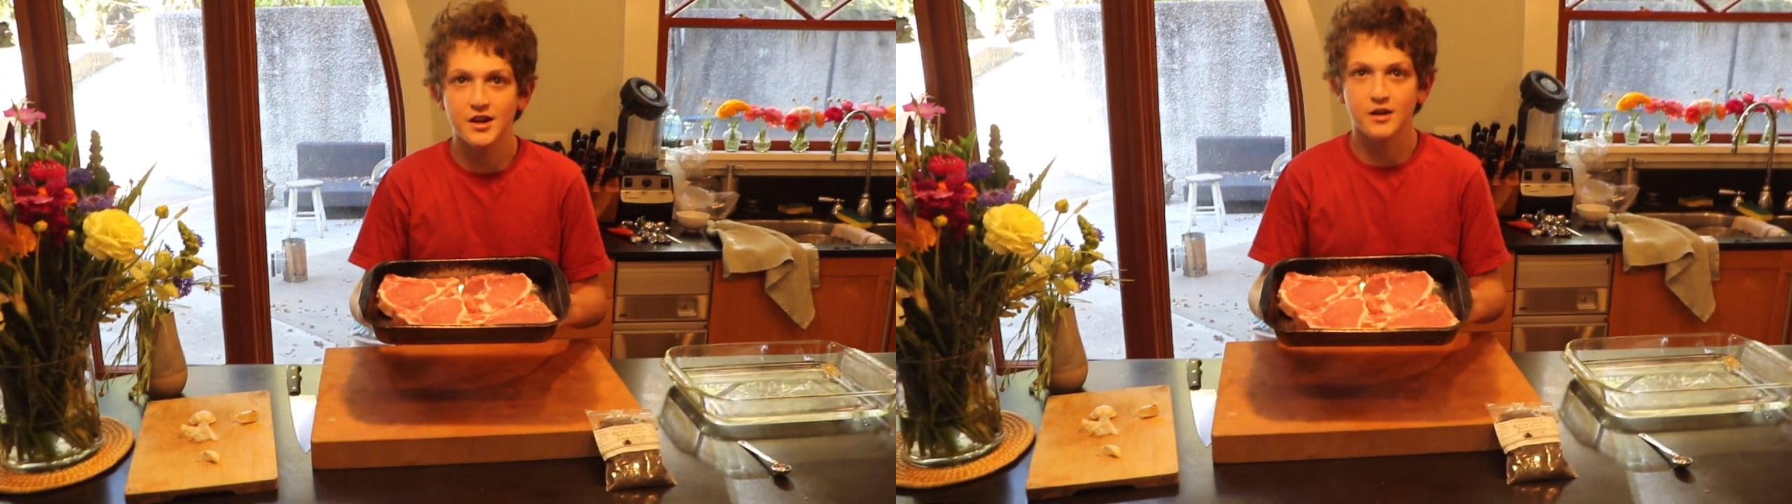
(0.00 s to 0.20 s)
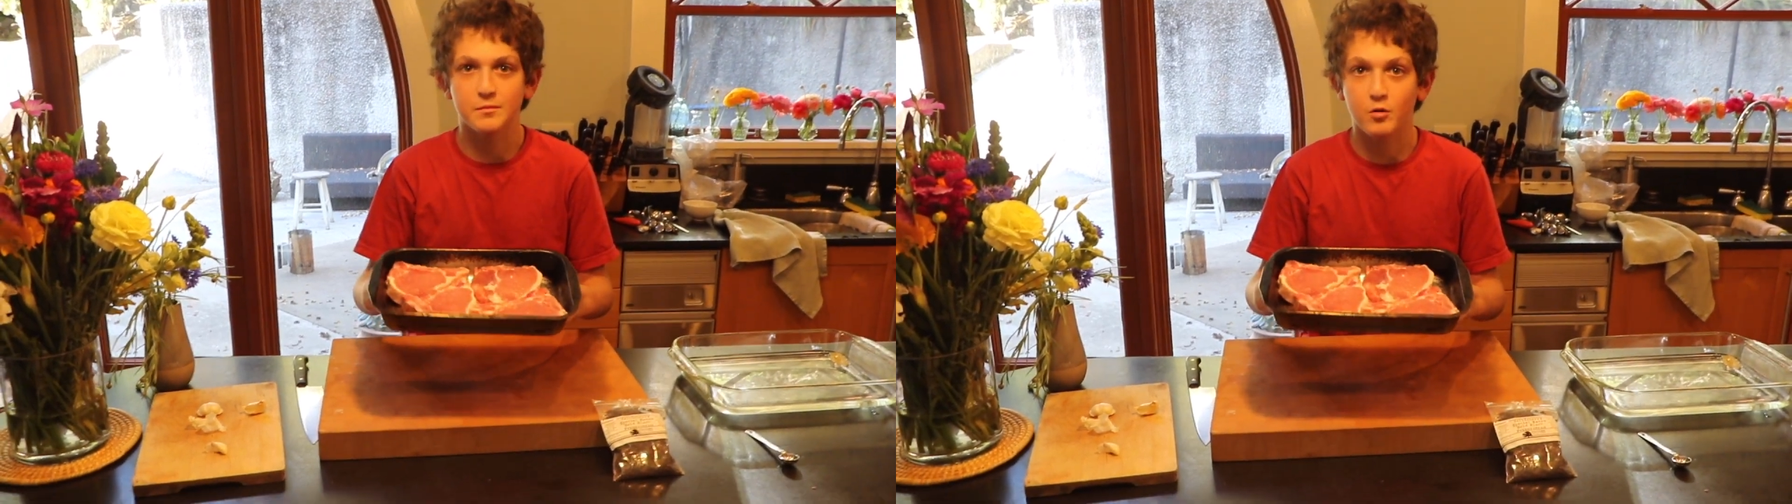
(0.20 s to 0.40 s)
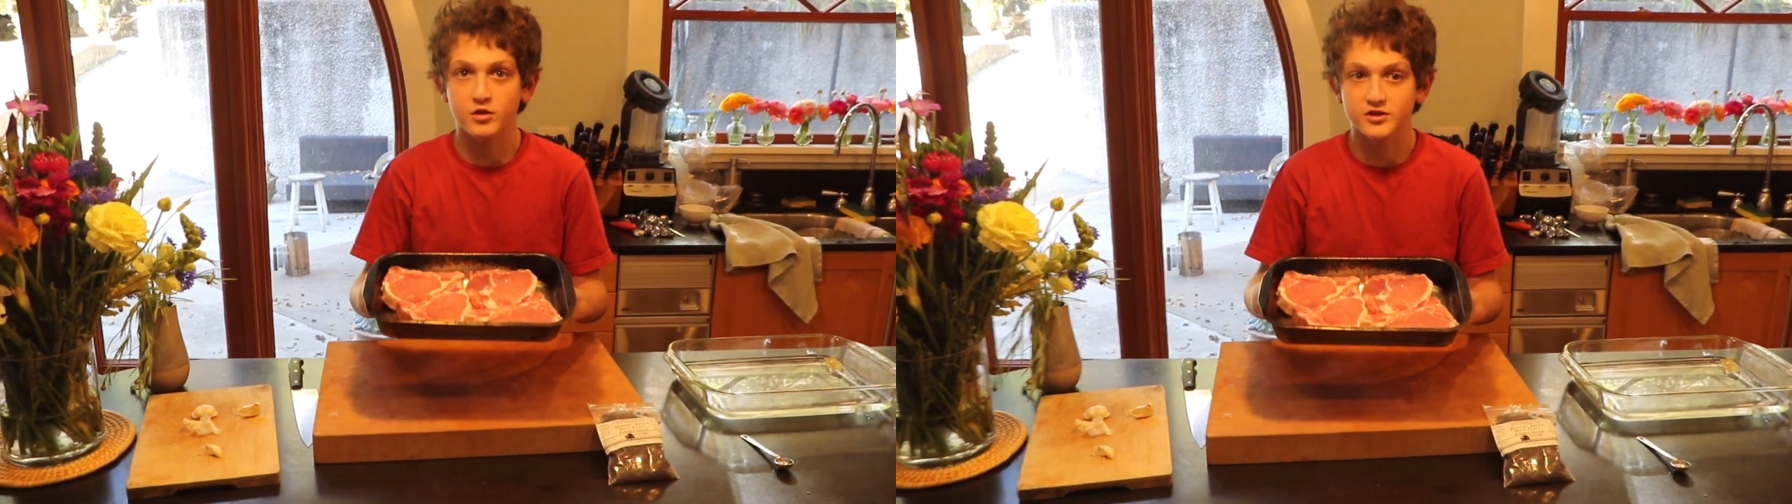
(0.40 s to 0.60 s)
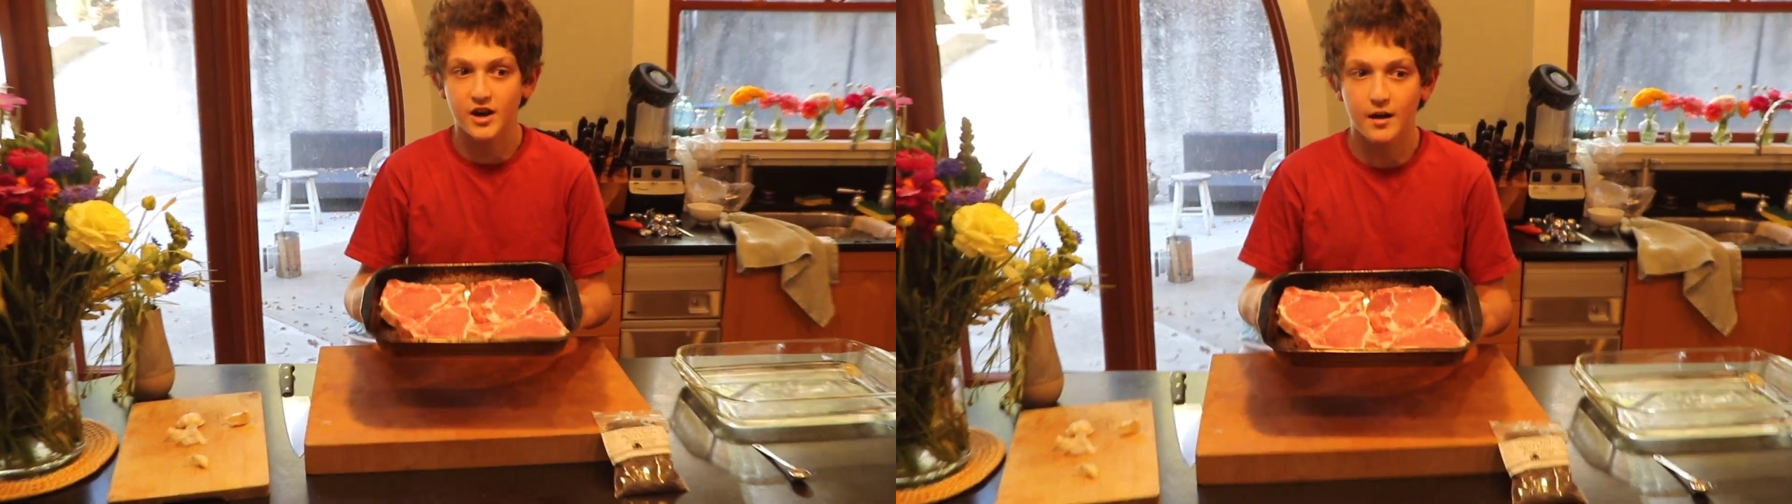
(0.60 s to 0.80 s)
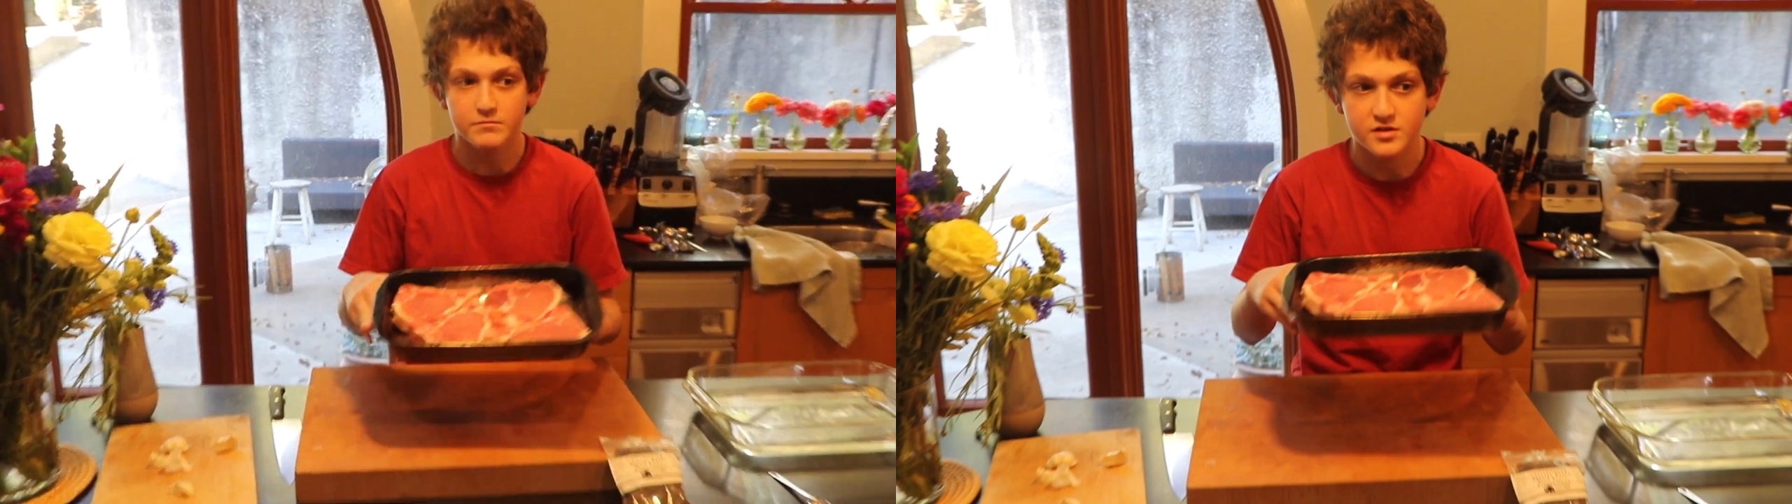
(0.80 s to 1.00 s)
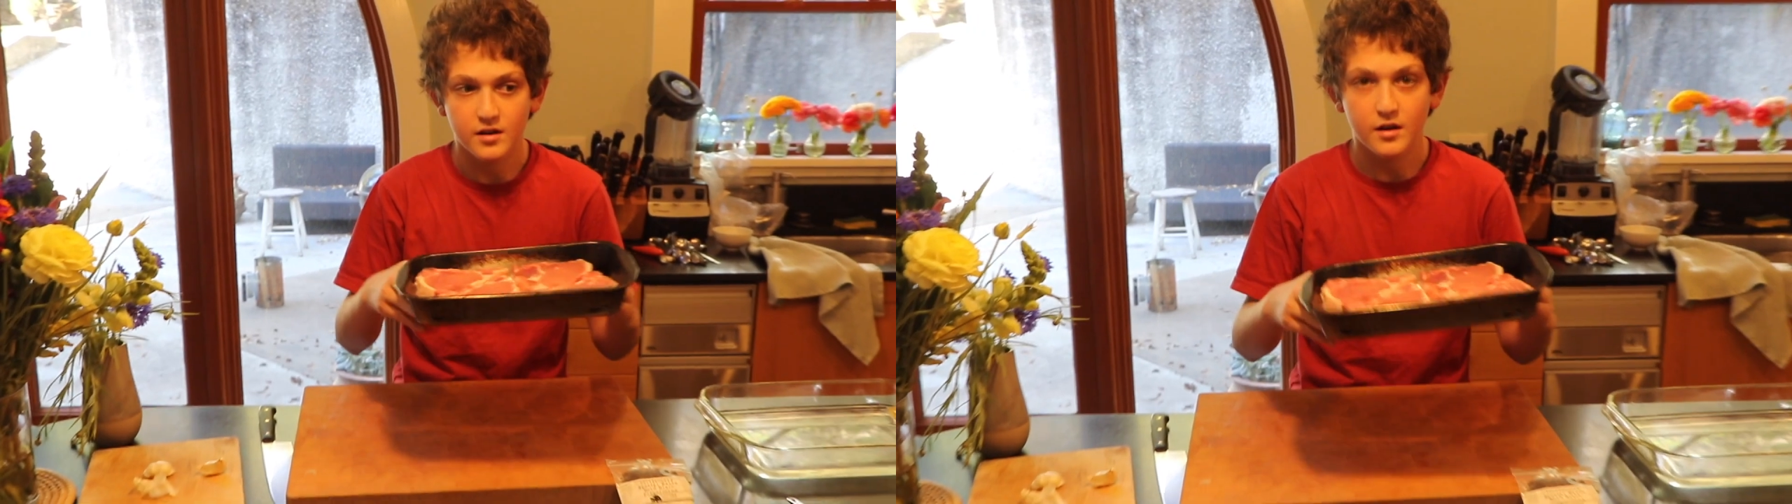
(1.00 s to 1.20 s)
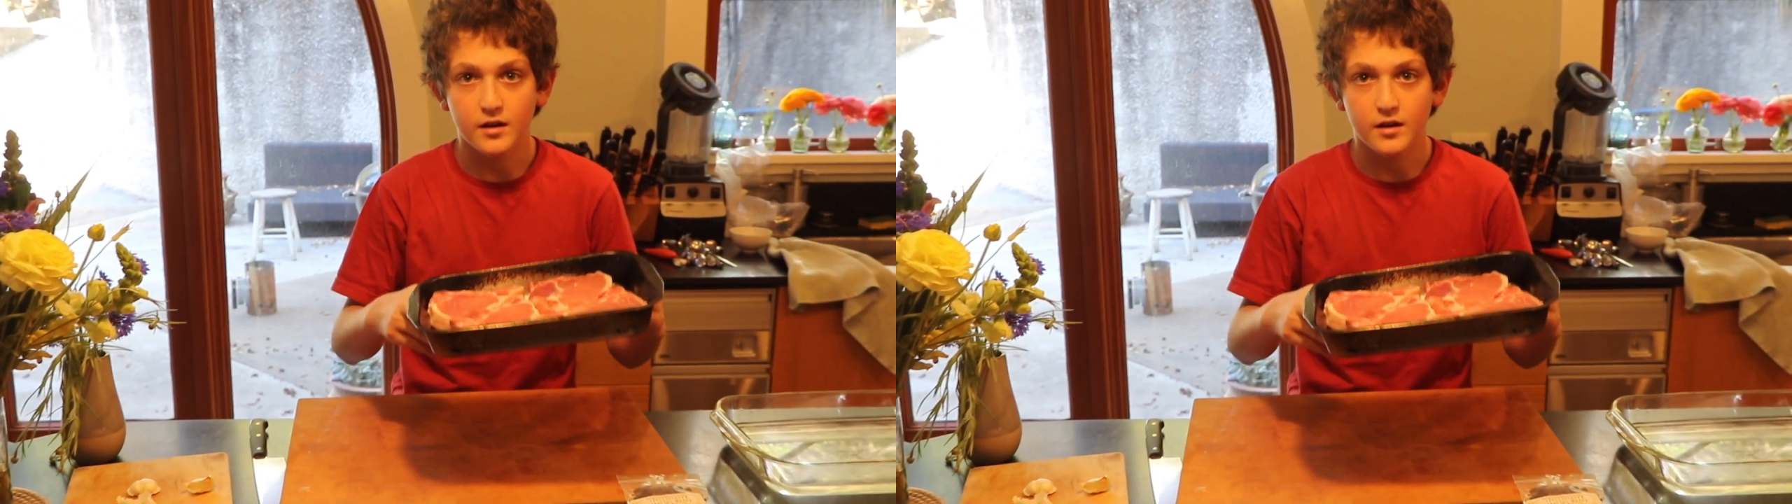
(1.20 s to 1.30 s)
tender pork chops,